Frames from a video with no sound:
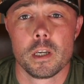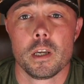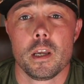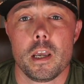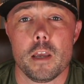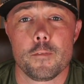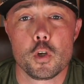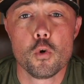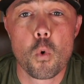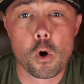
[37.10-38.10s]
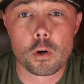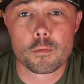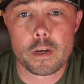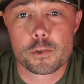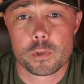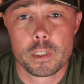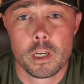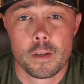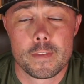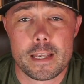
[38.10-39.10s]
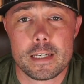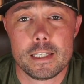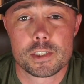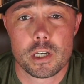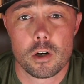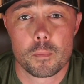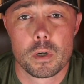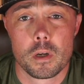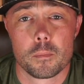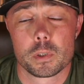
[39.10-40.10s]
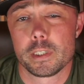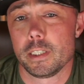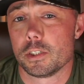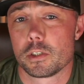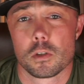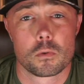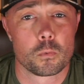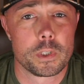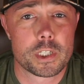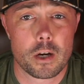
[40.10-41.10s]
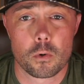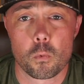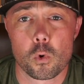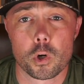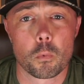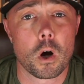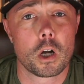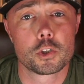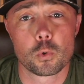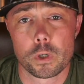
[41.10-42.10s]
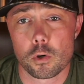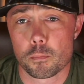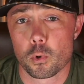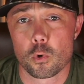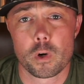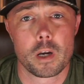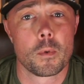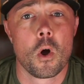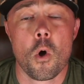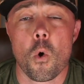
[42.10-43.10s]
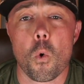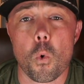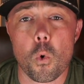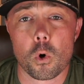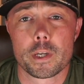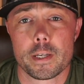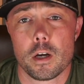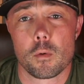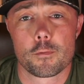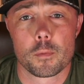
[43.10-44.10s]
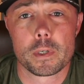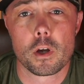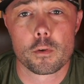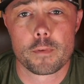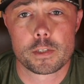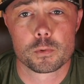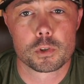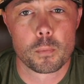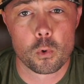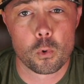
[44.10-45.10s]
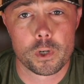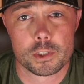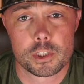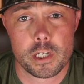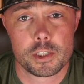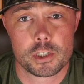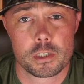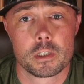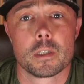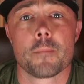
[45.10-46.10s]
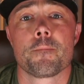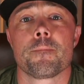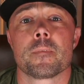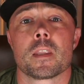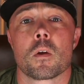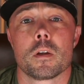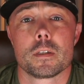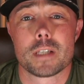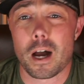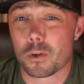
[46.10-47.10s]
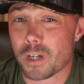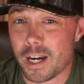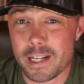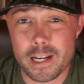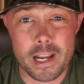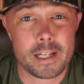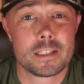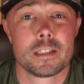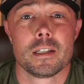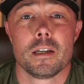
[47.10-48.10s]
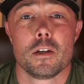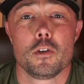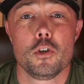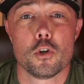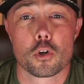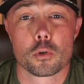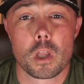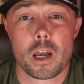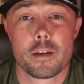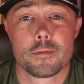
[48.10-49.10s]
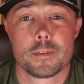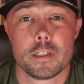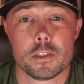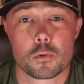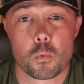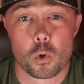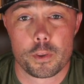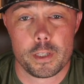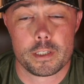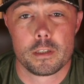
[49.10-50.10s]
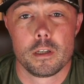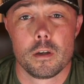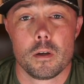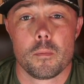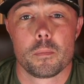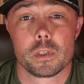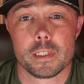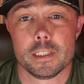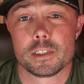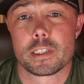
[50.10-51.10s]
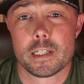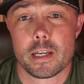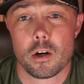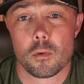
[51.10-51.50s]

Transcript: If you are a veteran that needs help, please reach out to WarriorWOD, join our program, or get help from another veteran support organization. Dial 988. Your life is worth it. Please get help.